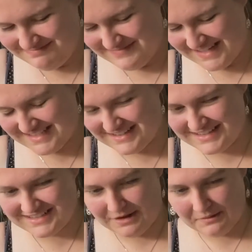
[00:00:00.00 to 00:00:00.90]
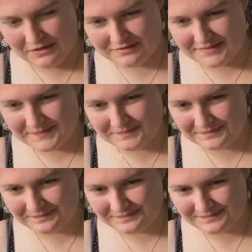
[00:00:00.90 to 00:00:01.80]
That started to go off.
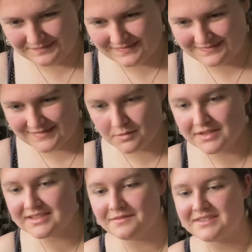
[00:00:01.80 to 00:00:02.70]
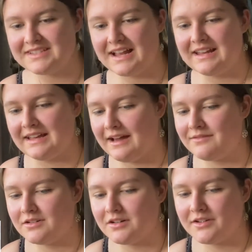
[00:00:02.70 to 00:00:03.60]
The ones I'm selling
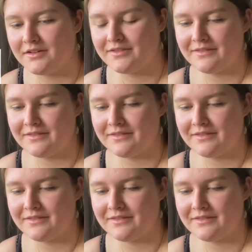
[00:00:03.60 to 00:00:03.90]
haven't gone off.